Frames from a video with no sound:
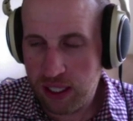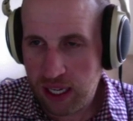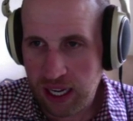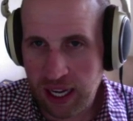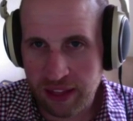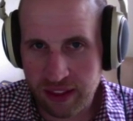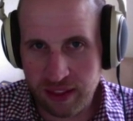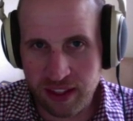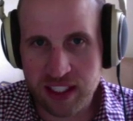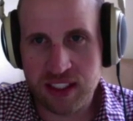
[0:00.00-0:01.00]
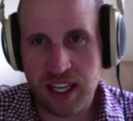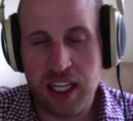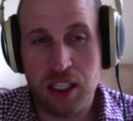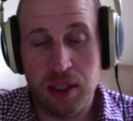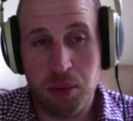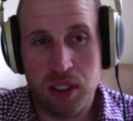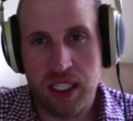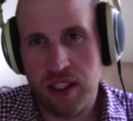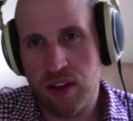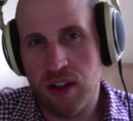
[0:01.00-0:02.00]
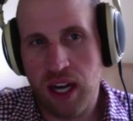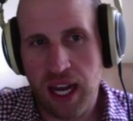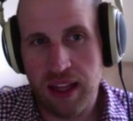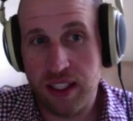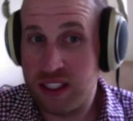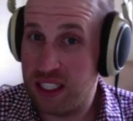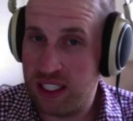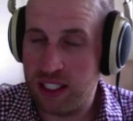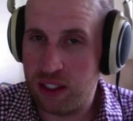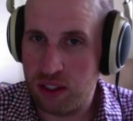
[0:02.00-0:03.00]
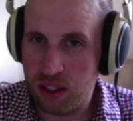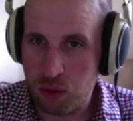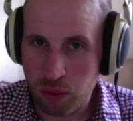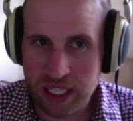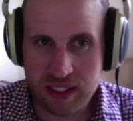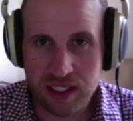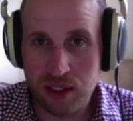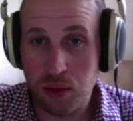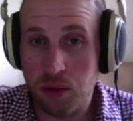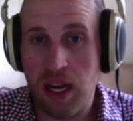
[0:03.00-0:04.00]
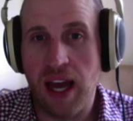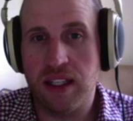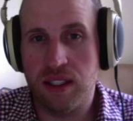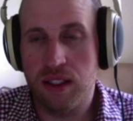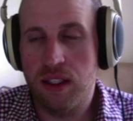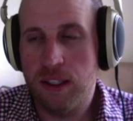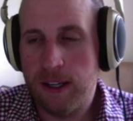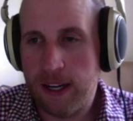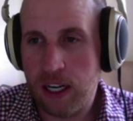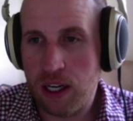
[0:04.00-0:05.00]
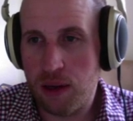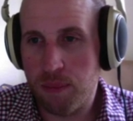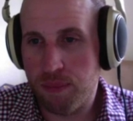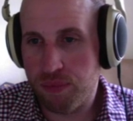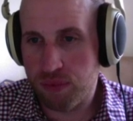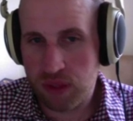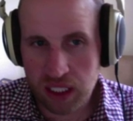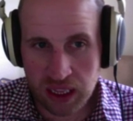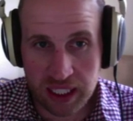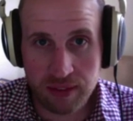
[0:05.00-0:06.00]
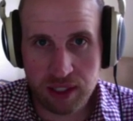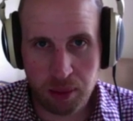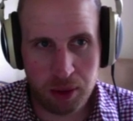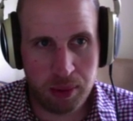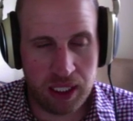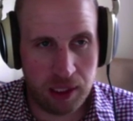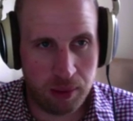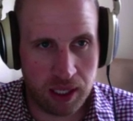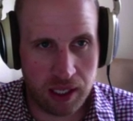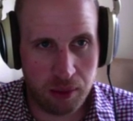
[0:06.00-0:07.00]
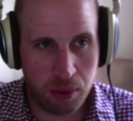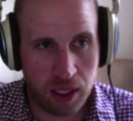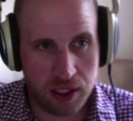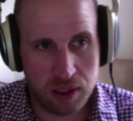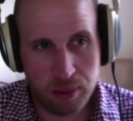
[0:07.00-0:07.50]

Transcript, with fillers: Uh, this site in particular highlights the reason to not um, leave WP debug on in production